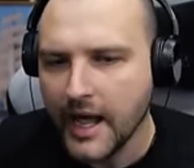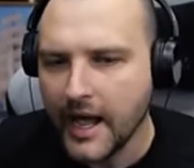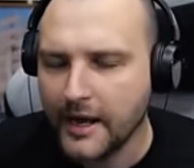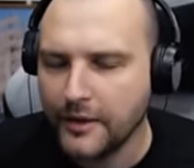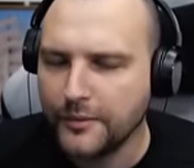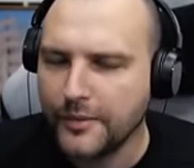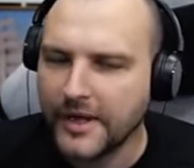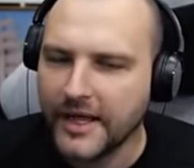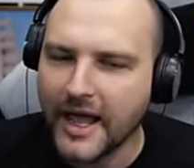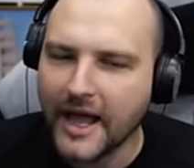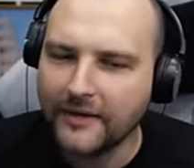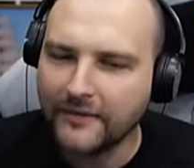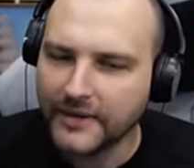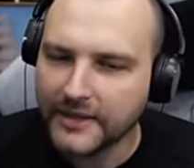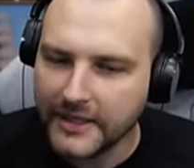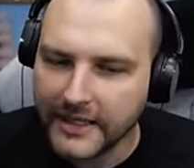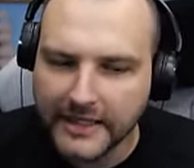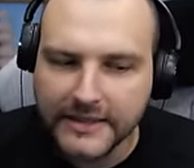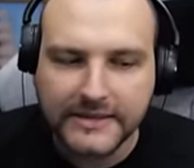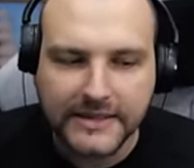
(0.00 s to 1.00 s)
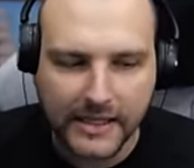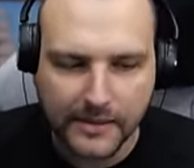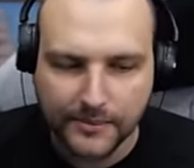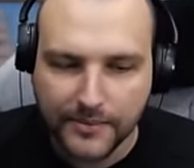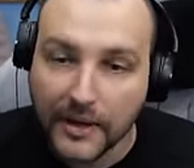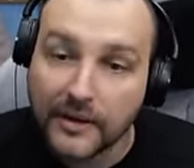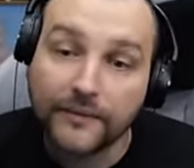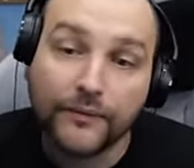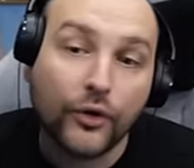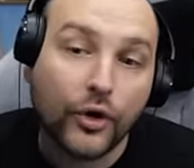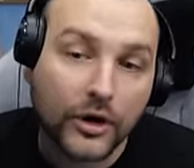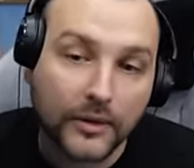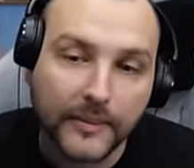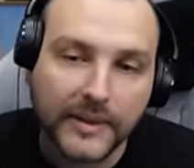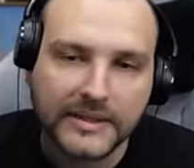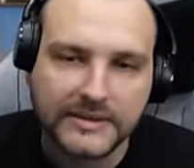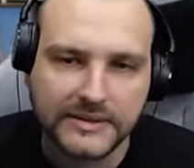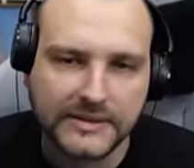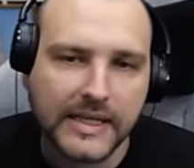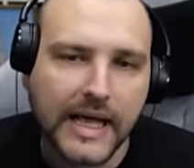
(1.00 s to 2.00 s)
and we have a decent
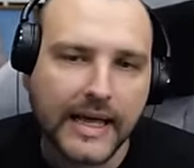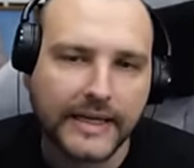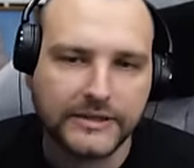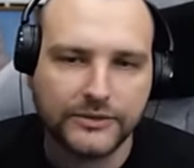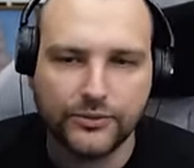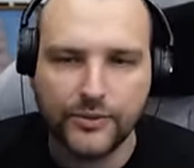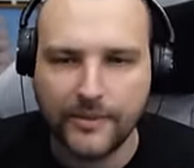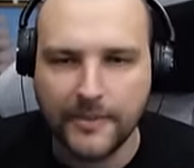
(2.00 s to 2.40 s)
performance nice